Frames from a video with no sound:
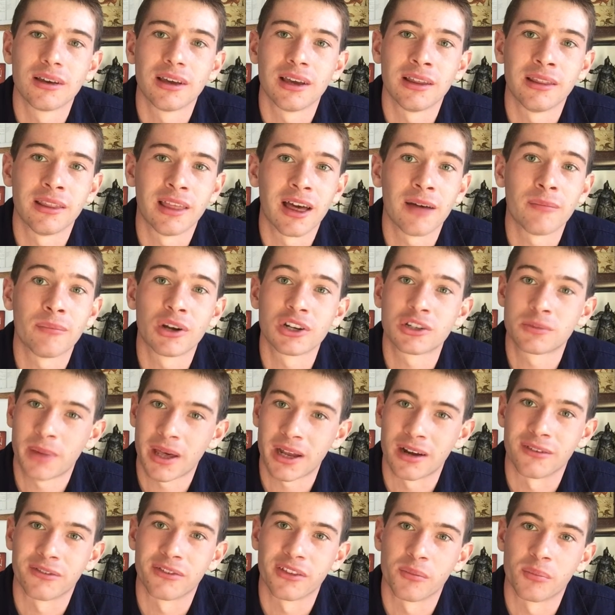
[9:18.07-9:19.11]
and that much
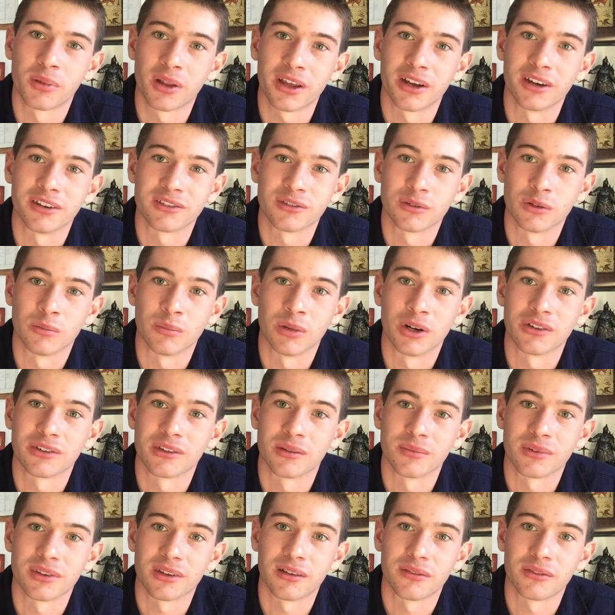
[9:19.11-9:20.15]
better for the players to immerse
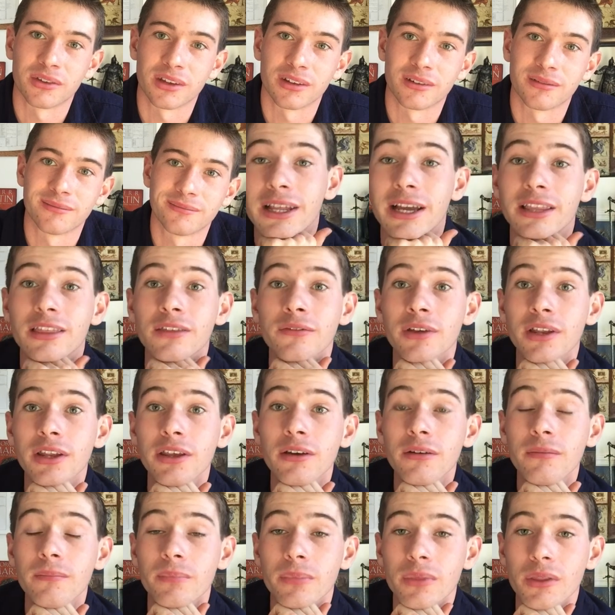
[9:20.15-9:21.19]
themselves in. Like the
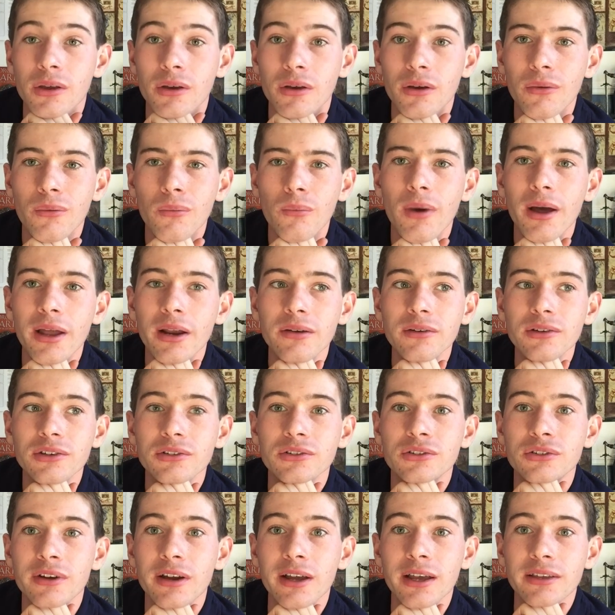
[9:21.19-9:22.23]
video? Why don't
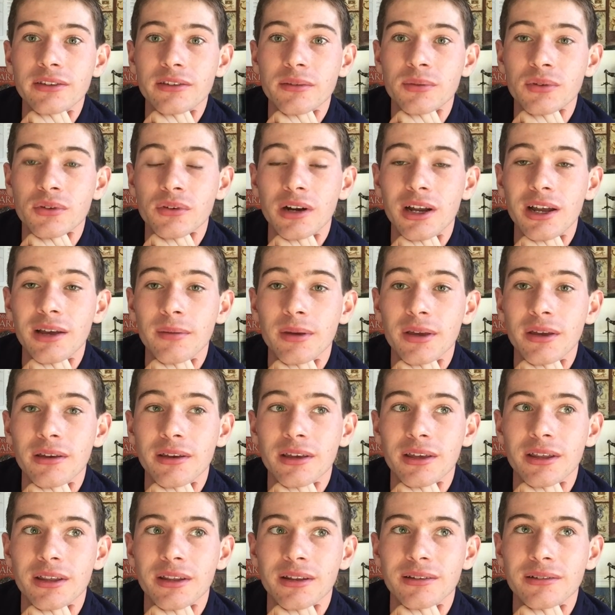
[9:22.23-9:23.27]
you try
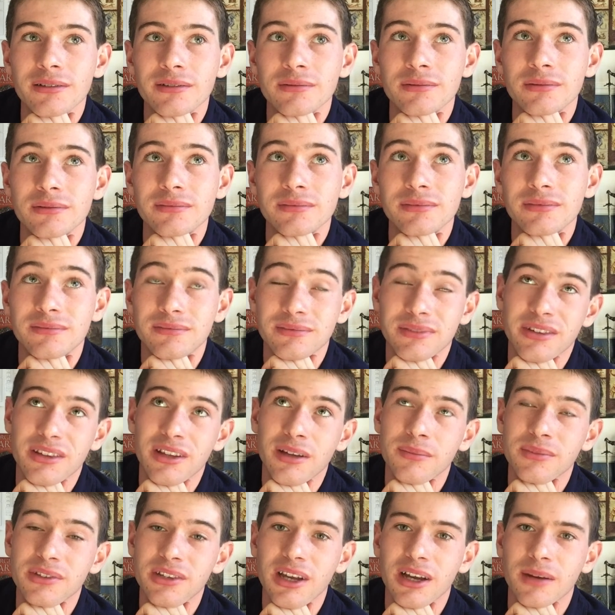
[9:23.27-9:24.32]
subscribing and
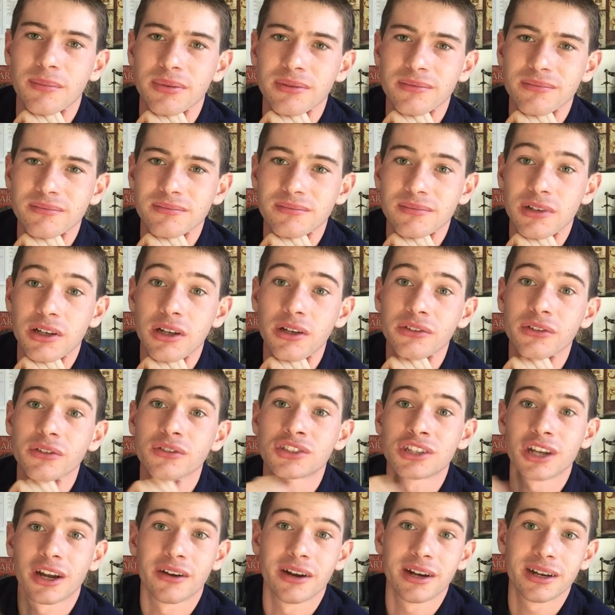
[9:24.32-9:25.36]
thumbs up? Also
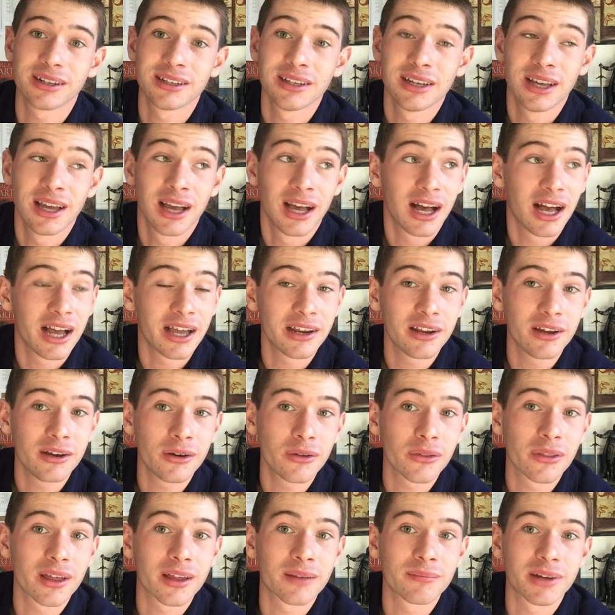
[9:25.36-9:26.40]
share it. I
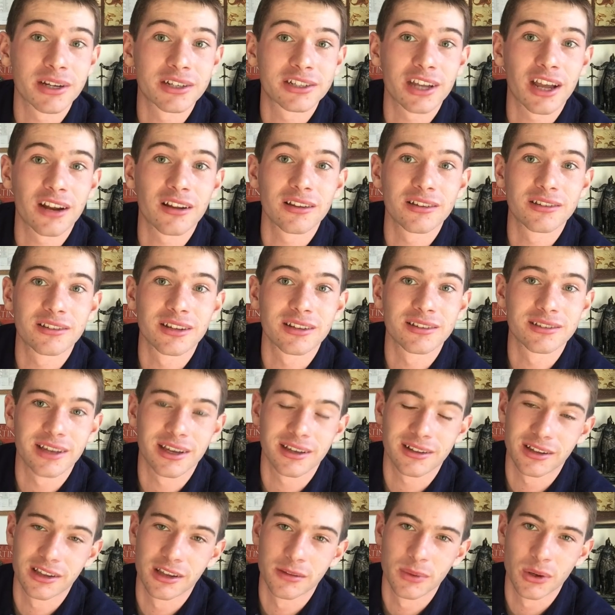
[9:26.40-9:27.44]
know that my channel isn't
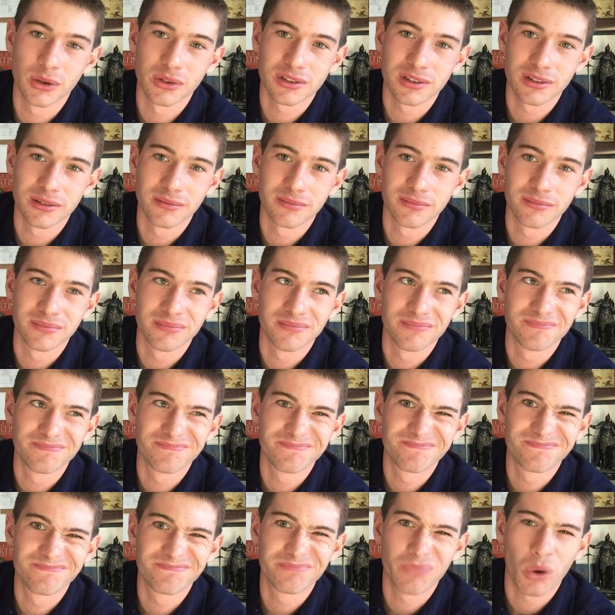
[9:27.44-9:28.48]
exactly the most
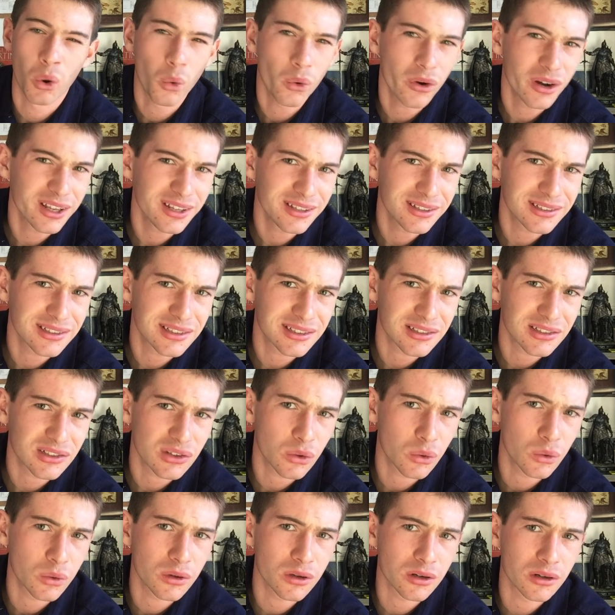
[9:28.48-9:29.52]
important
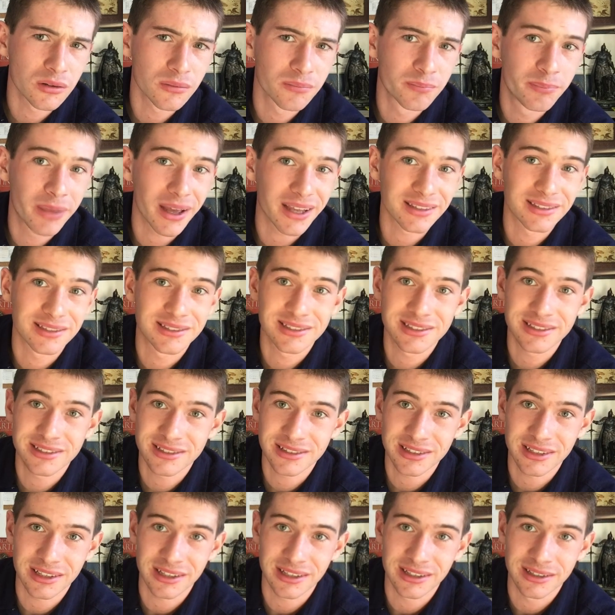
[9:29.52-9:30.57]
or best
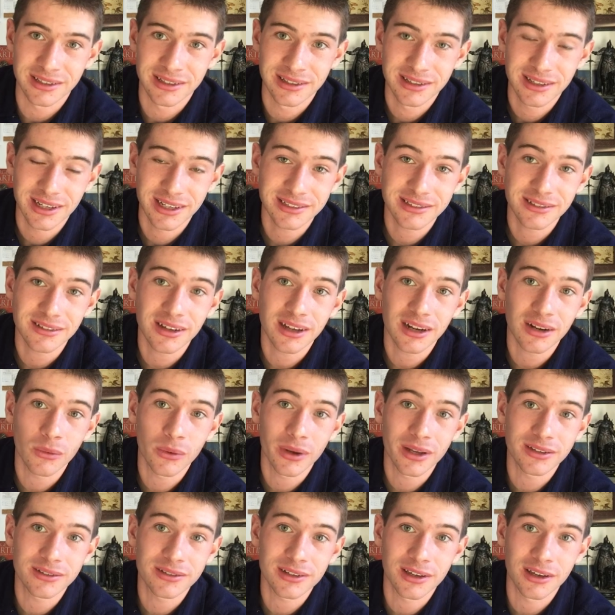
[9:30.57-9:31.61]
seen. I still got a
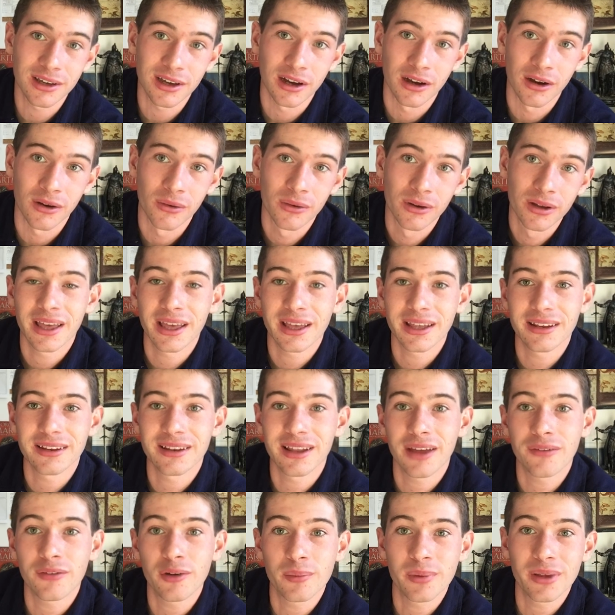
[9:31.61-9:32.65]
ways to go, and
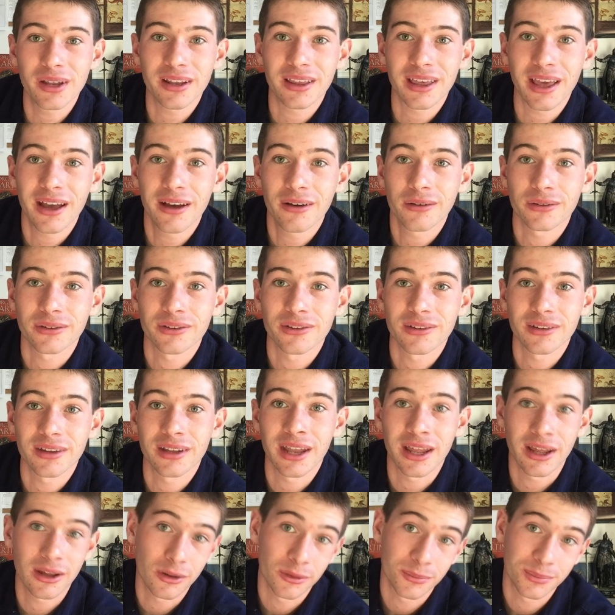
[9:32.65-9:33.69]
every bit counts and
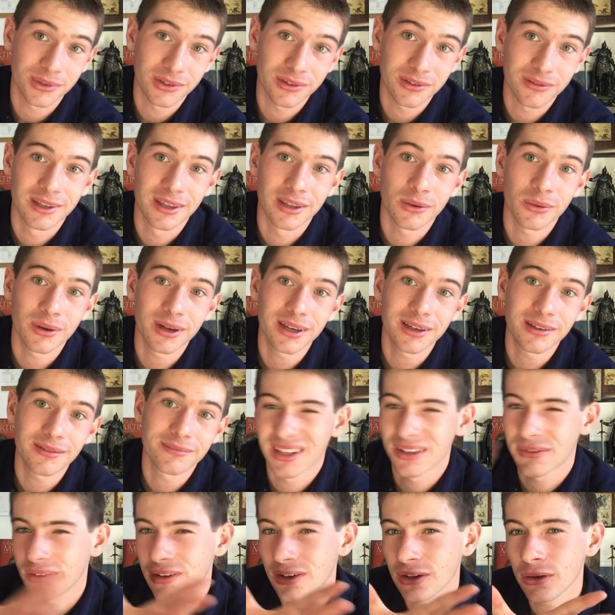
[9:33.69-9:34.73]
helps. Either way,
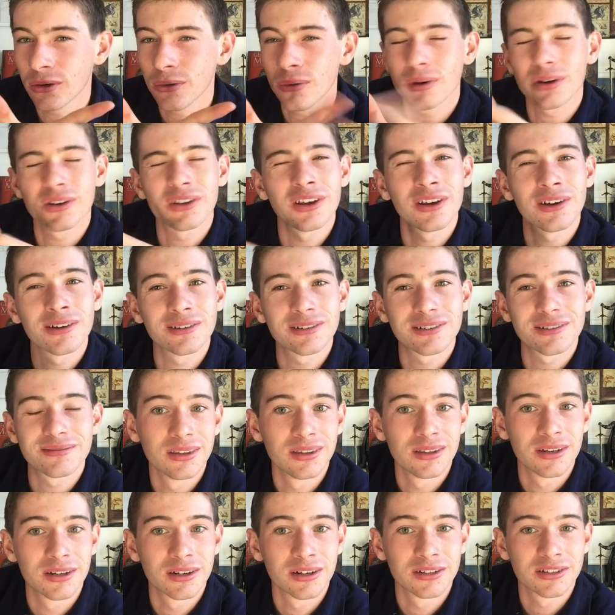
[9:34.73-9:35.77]
if you do or don't,
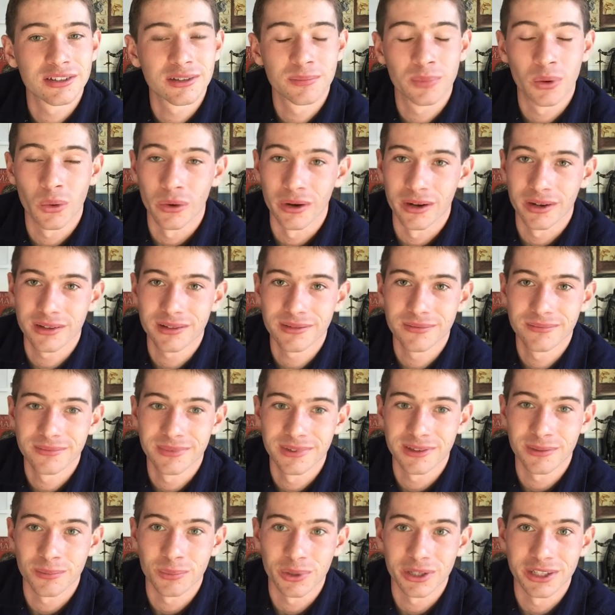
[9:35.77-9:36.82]
your support
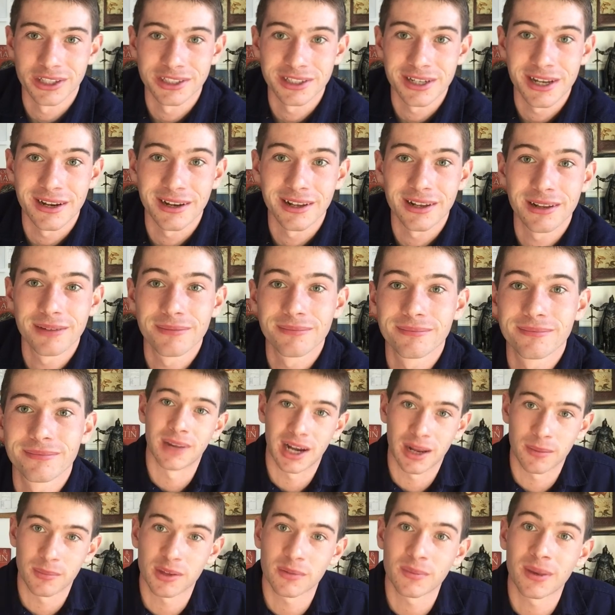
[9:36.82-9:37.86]
is appreciated.
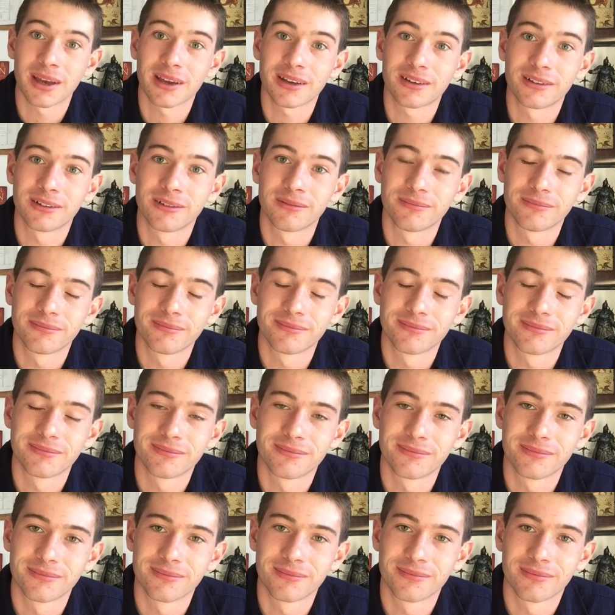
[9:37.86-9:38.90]
My name is Michael.
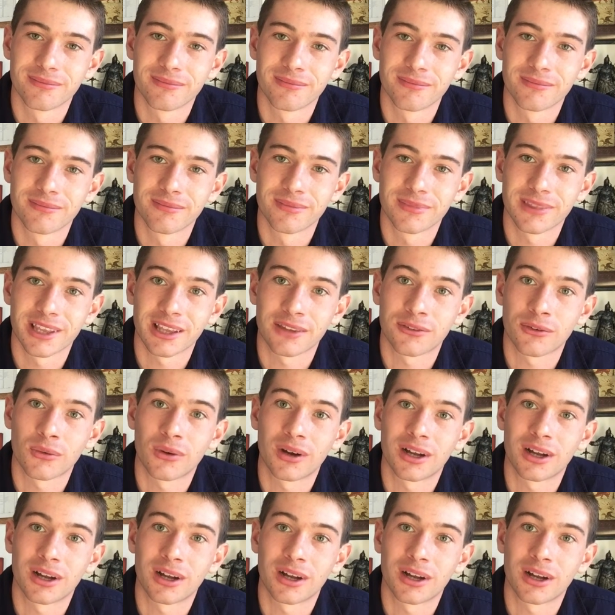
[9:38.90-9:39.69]
Thanks for